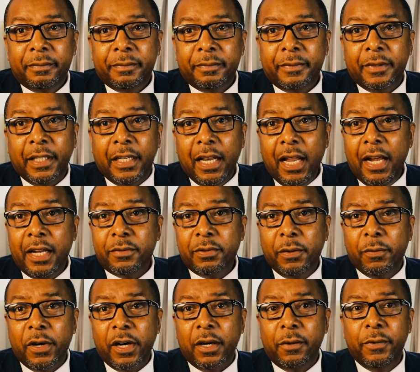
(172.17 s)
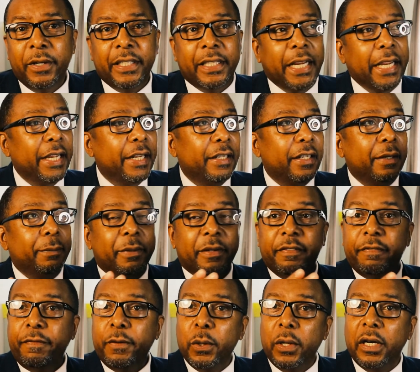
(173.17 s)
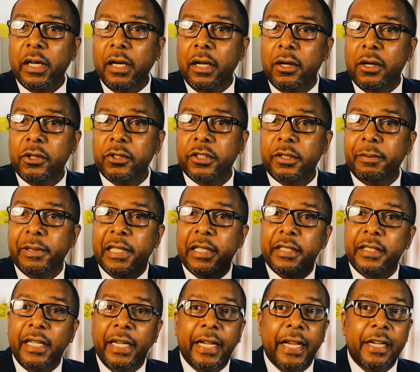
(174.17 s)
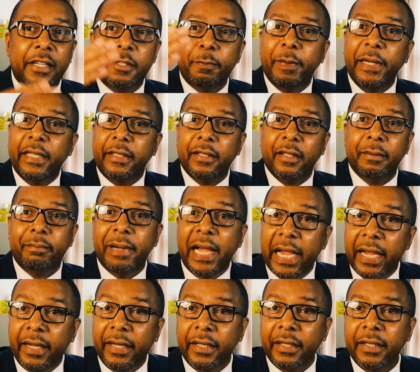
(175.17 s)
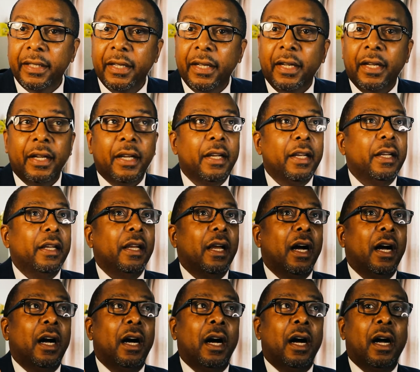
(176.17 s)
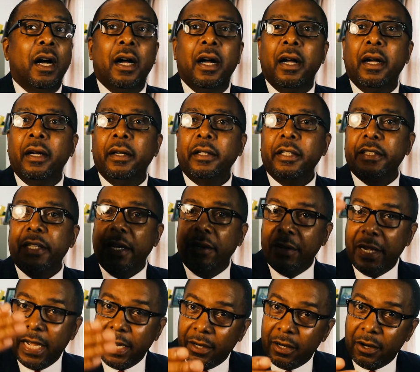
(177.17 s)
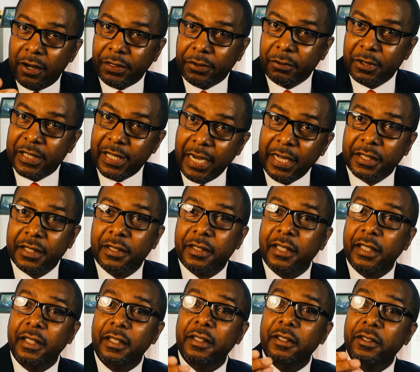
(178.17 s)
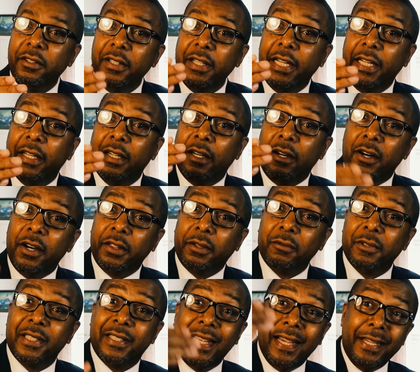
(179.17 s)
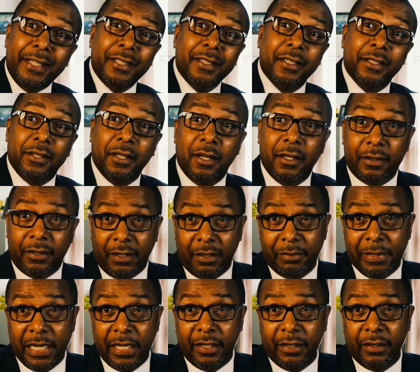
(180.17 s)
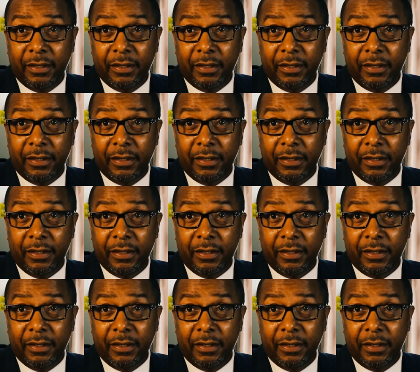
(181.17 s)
the clients we working with, they ended up in foreclosure because they can't speak to the bank because they don't have the authorization. So you need an authorization to talk to the bank.